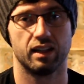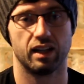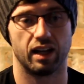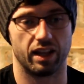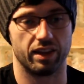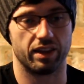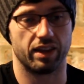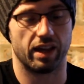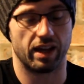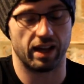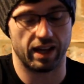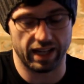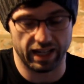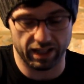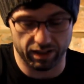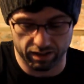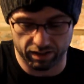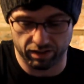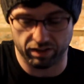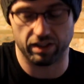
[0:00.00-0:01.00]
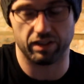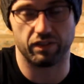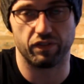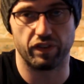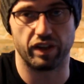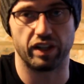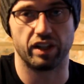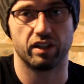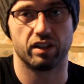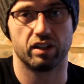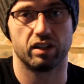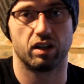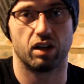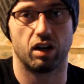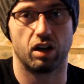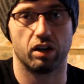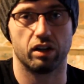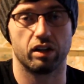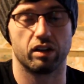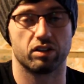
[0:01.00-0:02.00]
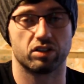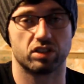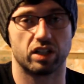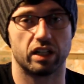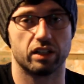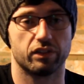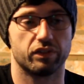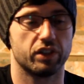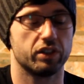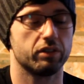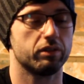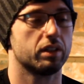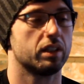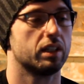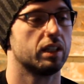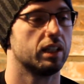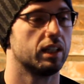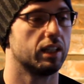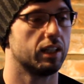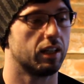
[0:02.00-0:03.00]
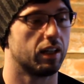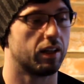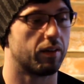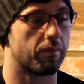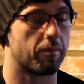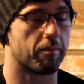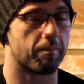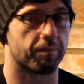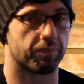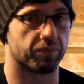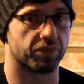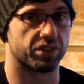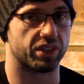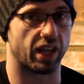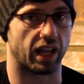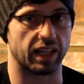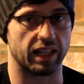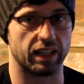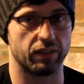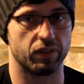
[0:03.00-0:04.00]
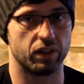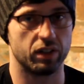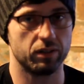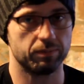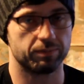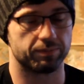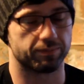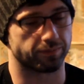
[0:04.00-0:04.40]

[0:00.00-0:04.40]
and their feet are either side of you. De La Riva,